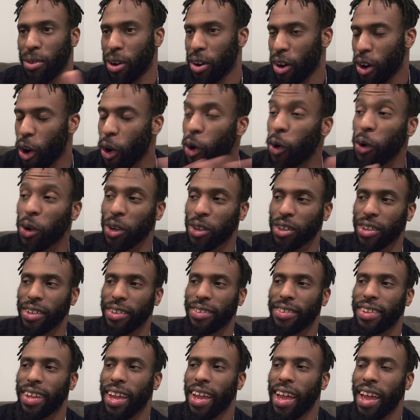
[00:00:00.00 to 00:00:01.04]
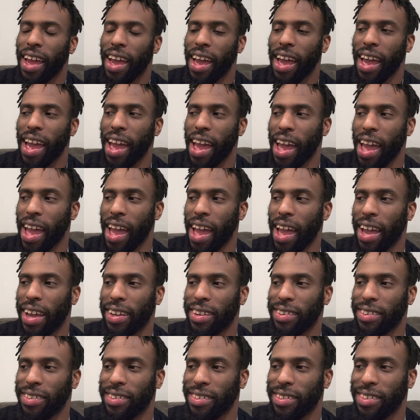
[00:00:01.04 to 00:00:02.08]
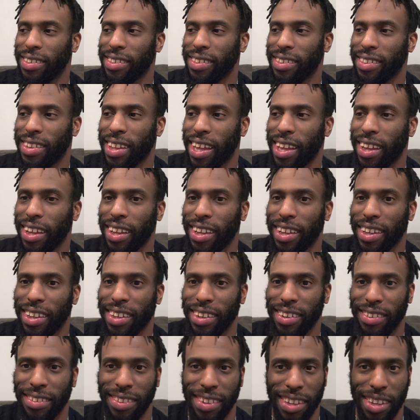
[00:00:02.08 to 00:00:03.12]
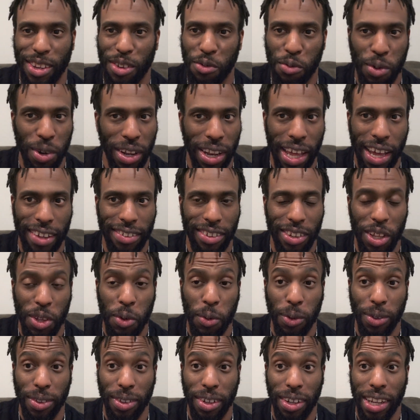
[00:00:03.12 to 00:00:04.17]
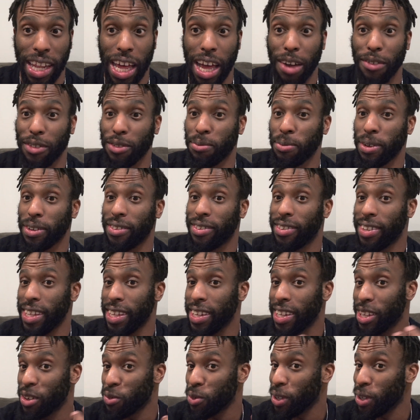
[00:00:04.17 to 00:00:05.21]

are ogres and they didn't realize that he was still alive as much as he didn't